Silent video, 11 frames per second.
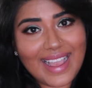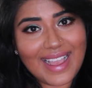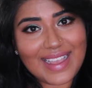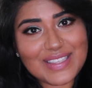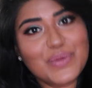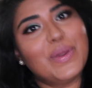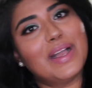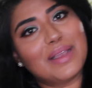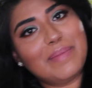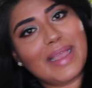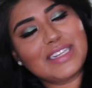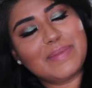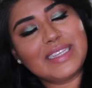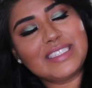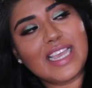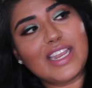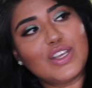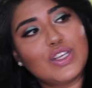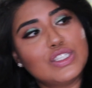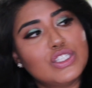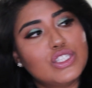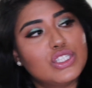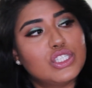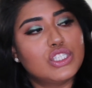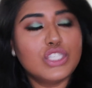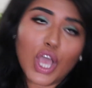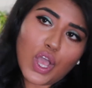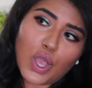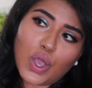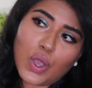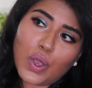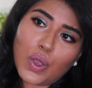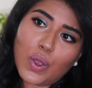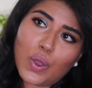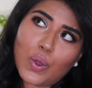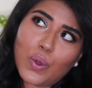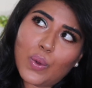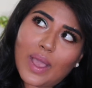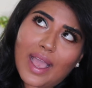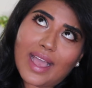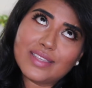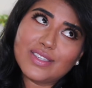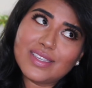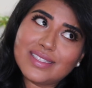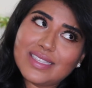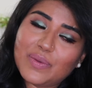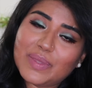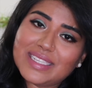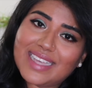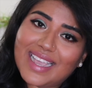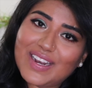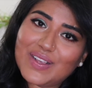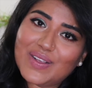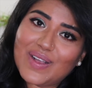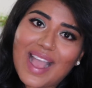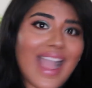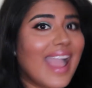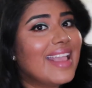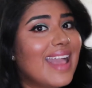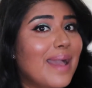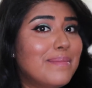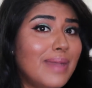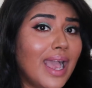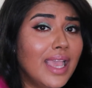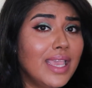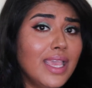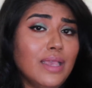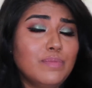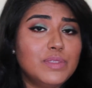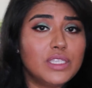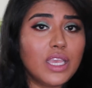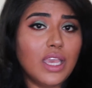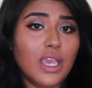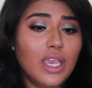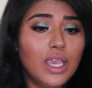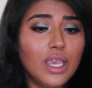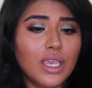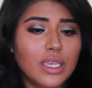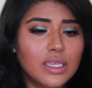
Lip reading: guys, welcome back to my channel. So, as you can see with the title, I got my IPSY.